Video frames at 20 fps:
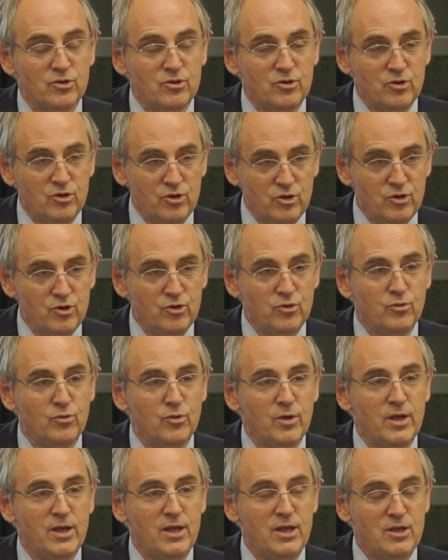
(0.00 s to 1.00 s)

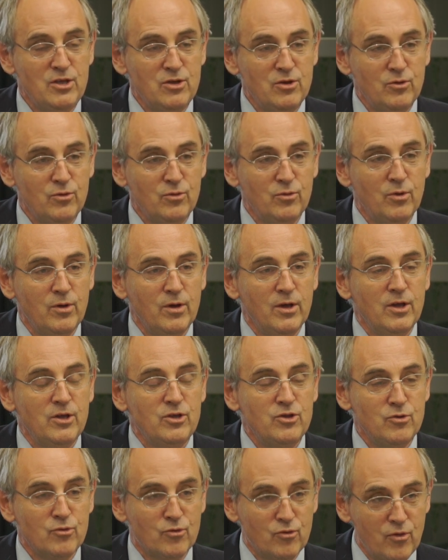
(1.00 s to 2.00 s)
new
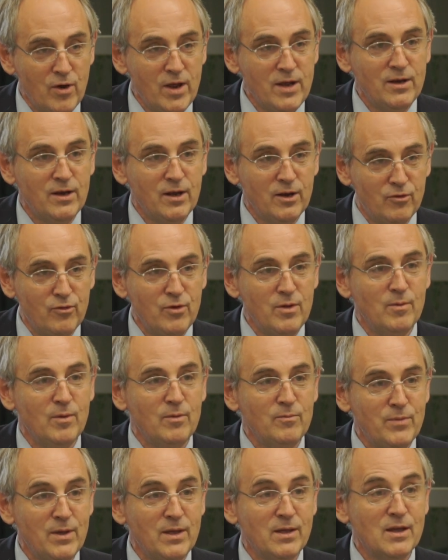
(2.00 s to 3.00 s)
EU-Ukraine
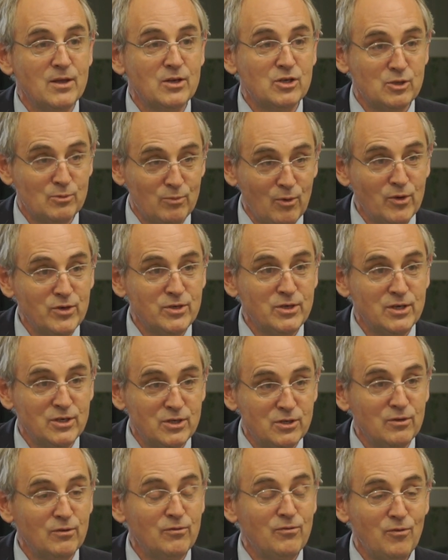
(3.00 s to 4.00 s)
agreement being exploited
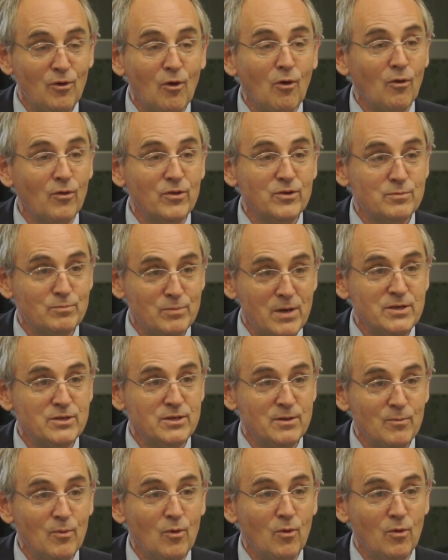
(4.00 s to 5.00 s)
to the full. There's
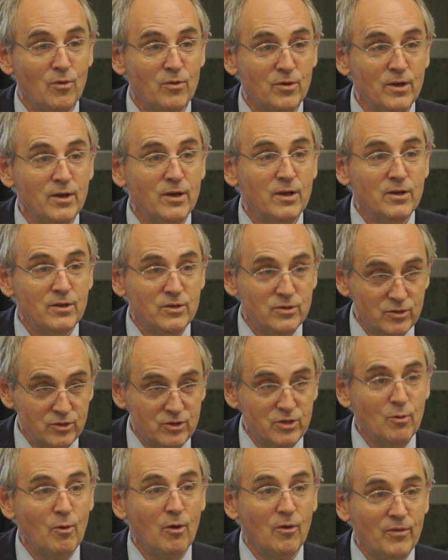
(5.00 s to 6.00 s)
plenty more to
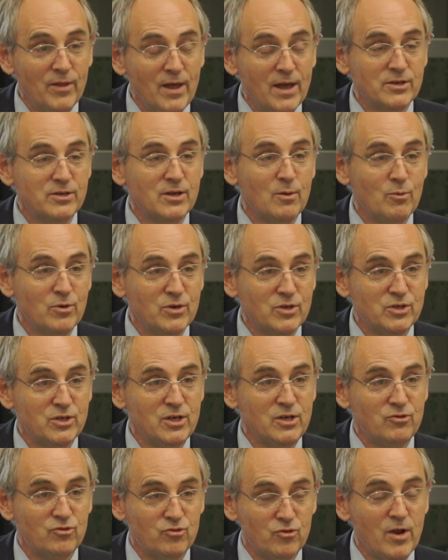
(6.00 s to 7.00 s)
do on that. I want to
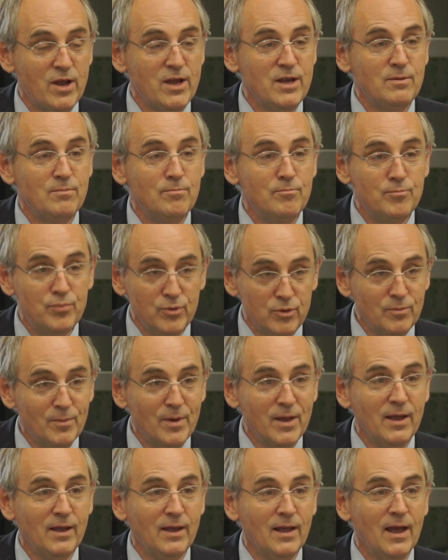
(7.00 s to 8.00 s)
see trade
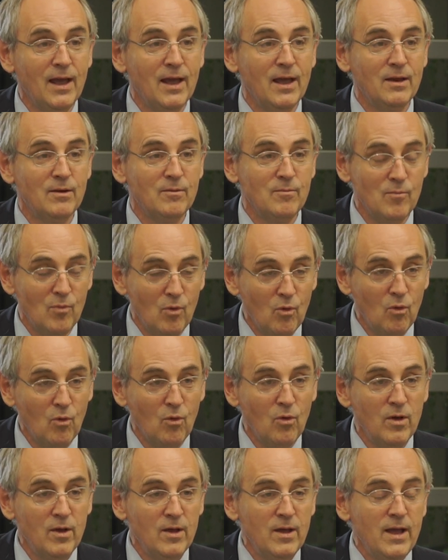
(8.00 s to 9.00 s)
booming and
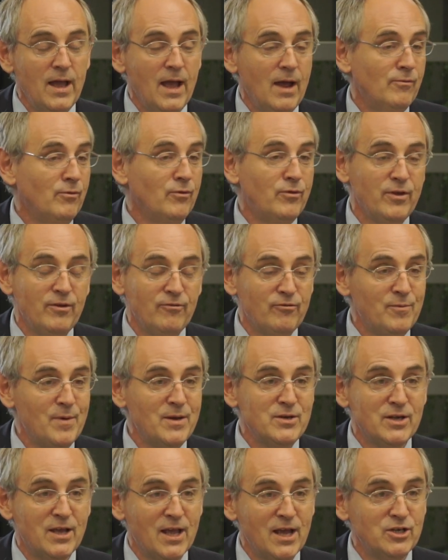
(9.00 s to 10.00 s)
more, everything from
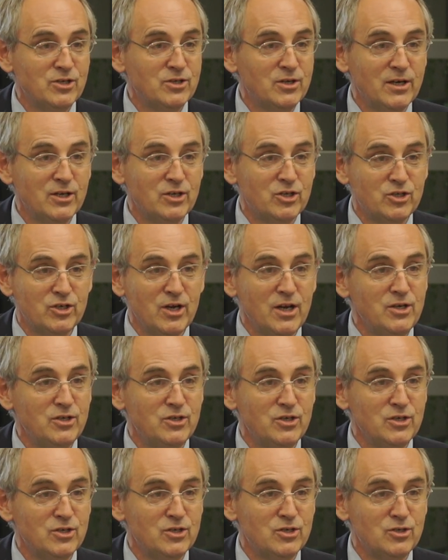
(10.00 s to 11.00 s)
educational
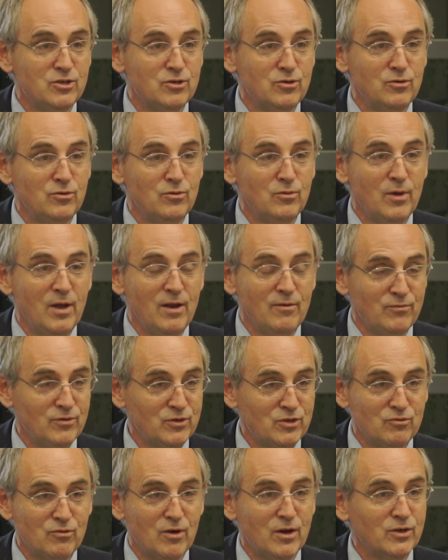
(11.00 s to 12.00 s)
exchanges to
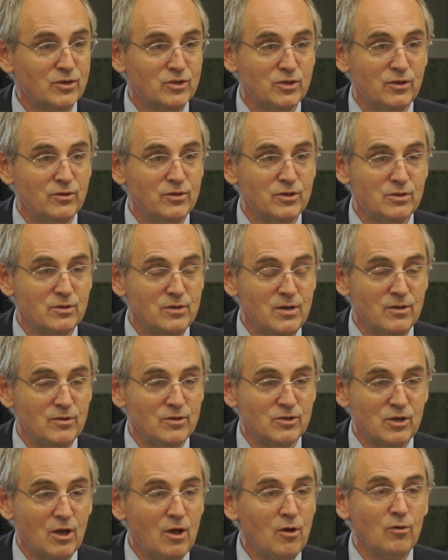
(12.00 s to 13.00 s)
infrastructure.
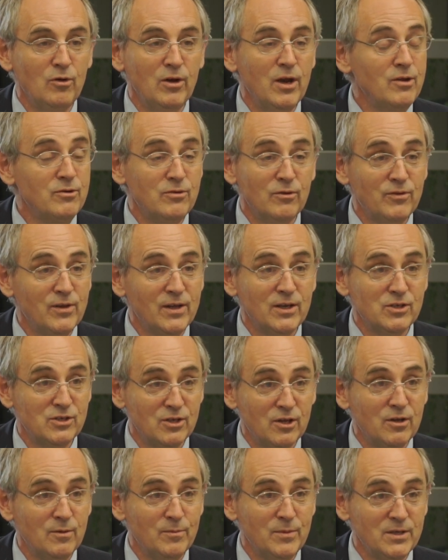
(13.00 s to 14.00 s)
There's a whole load of things
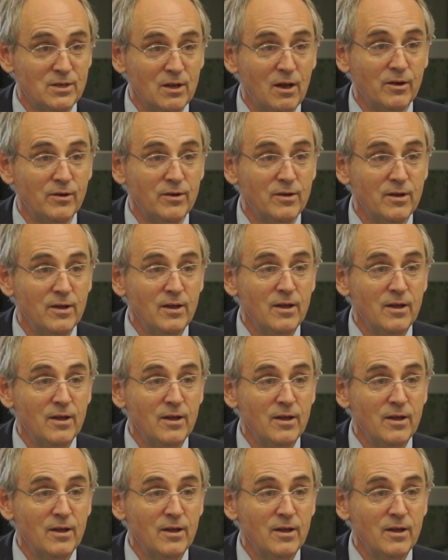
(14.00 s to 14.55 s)
that can be done